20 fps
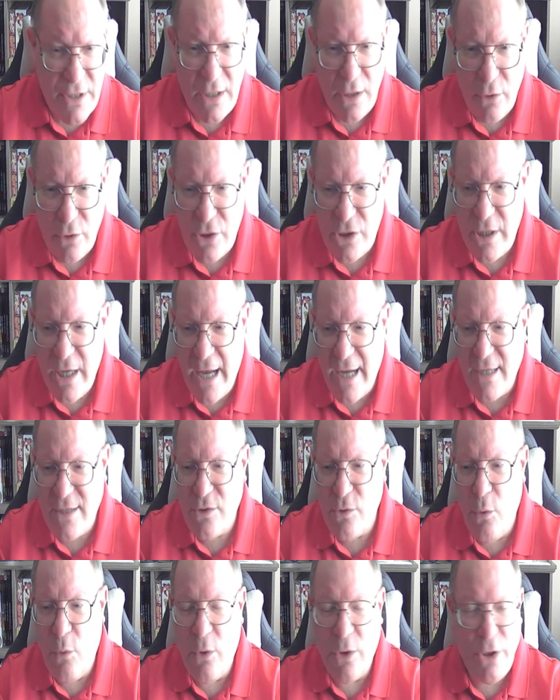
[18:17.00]
checks
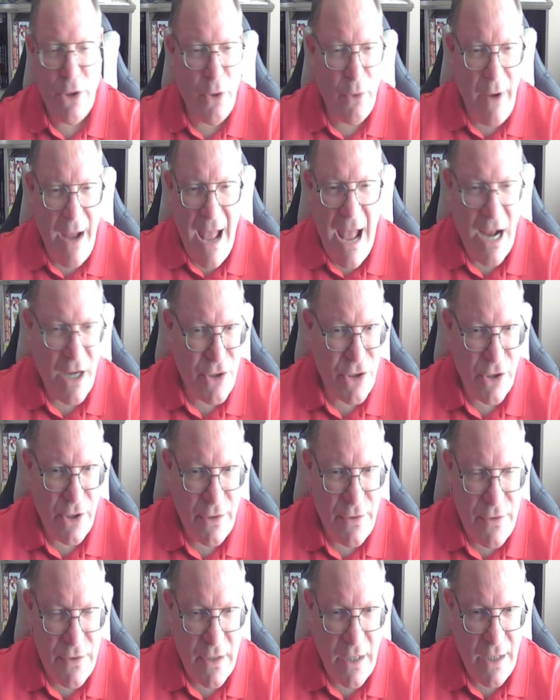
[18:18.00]
or your
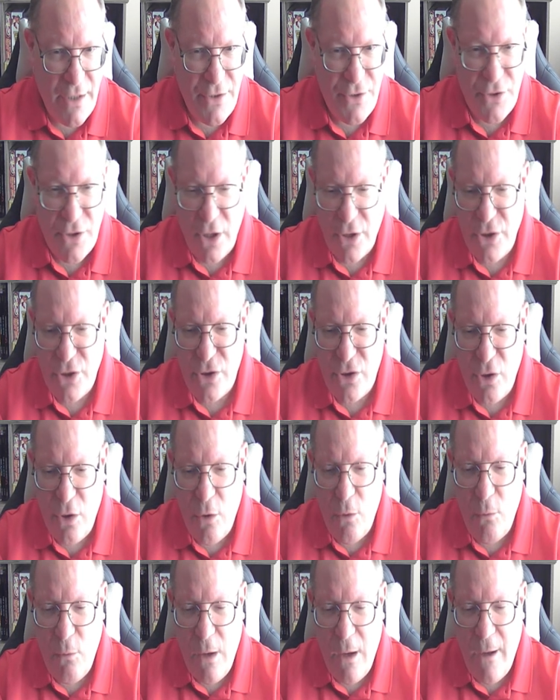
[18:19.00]
actions and such? So,
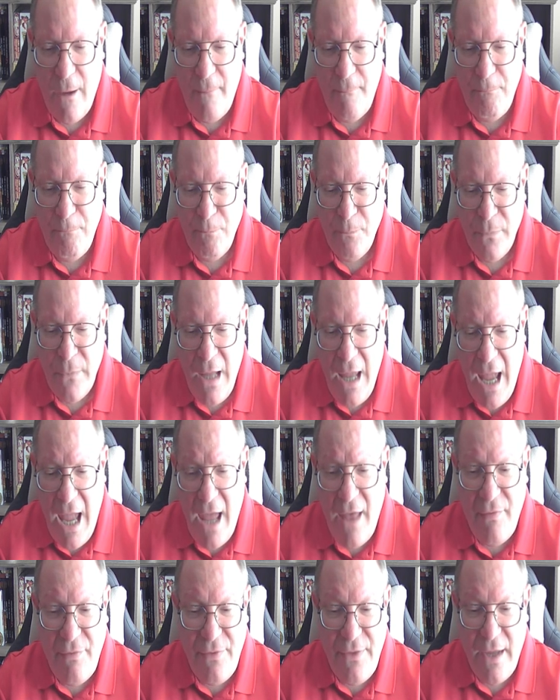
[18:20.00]

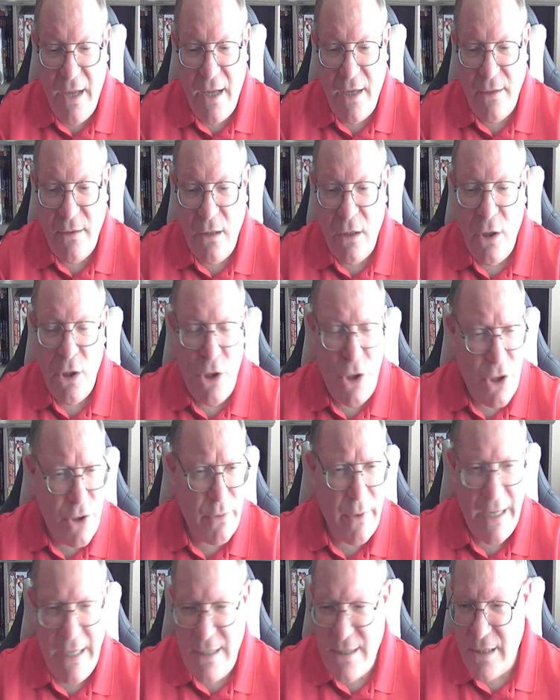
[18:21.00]
and then
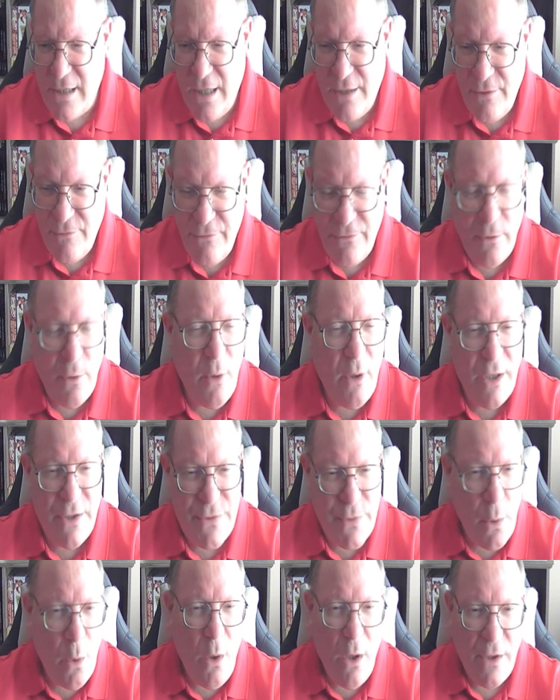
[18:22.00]
traits and flaws
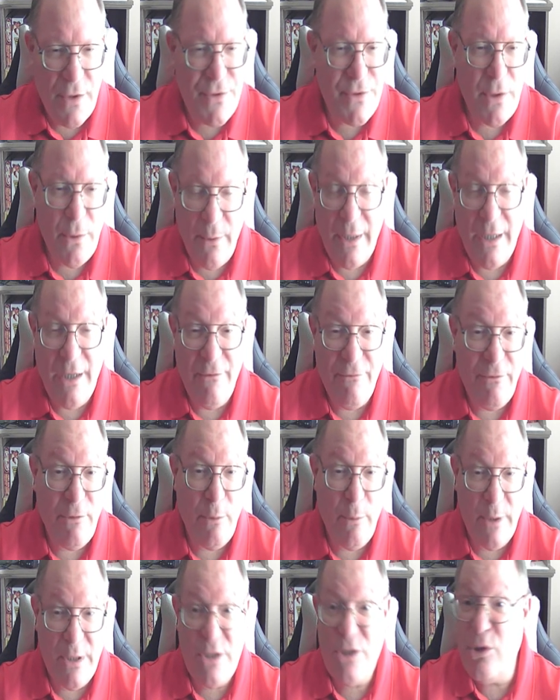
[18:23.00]
also
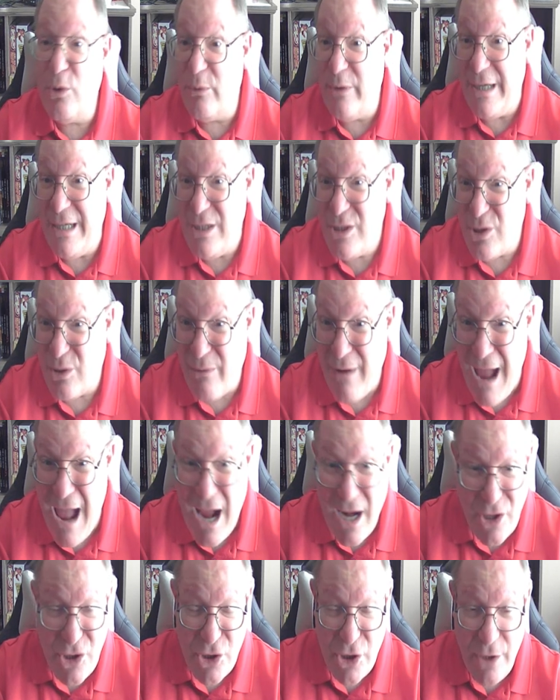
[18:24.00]
influence your
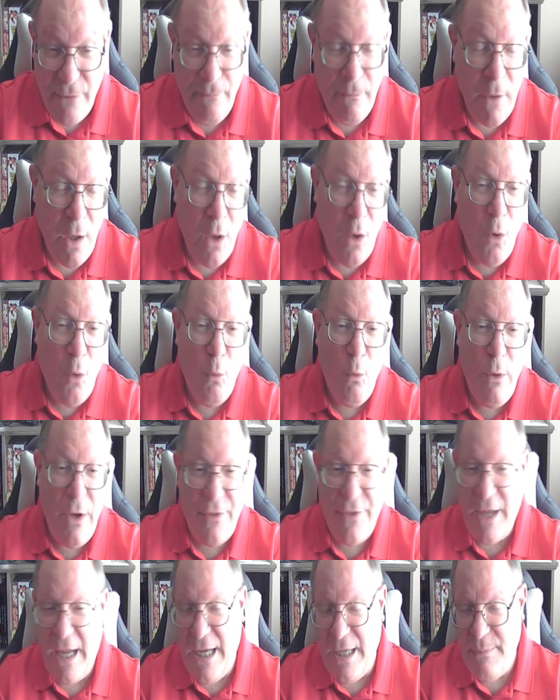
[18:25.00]
interaction with
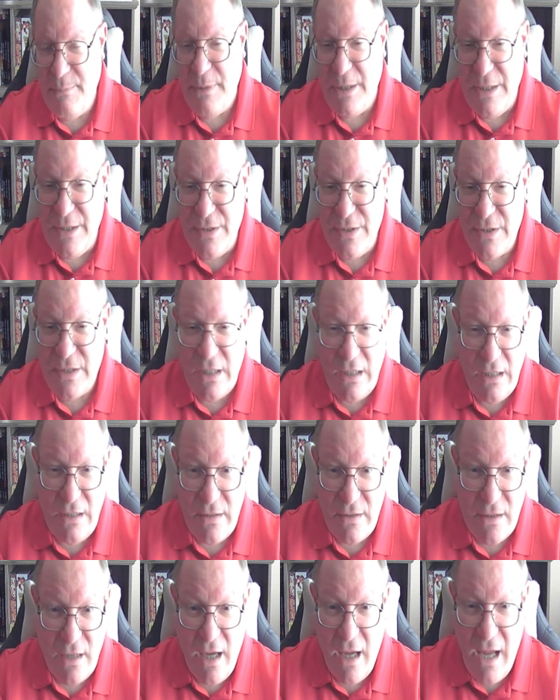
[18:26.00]
NPCs.
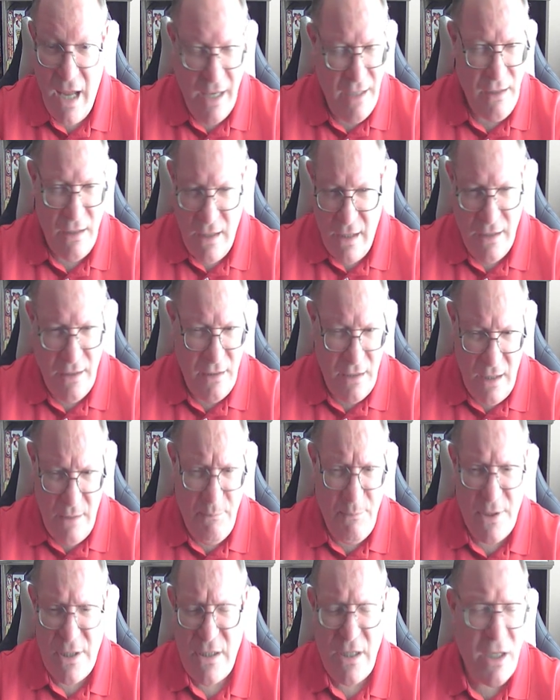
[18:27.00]
And in
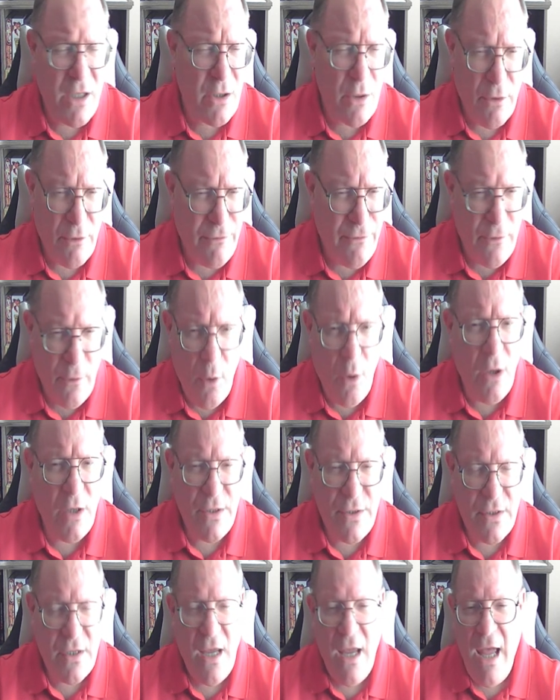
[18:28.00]
particular,
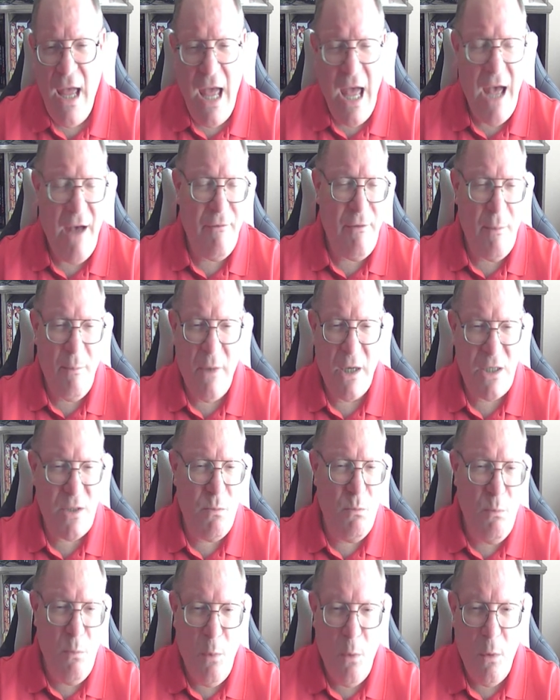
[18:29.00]
flaws have a much
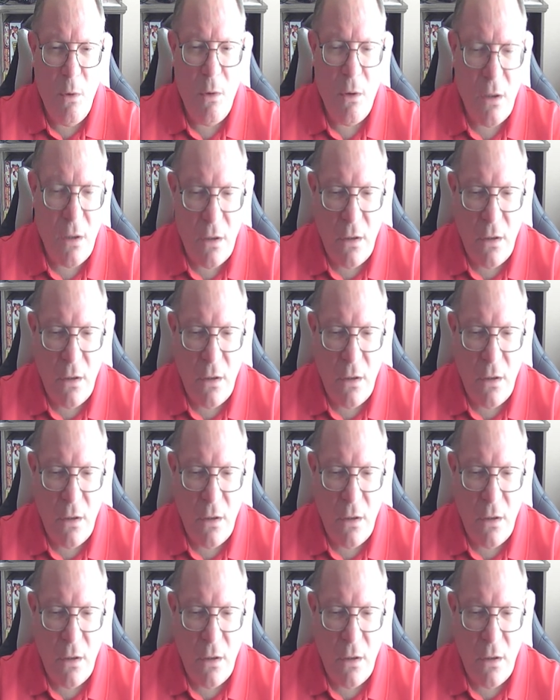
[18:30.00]
more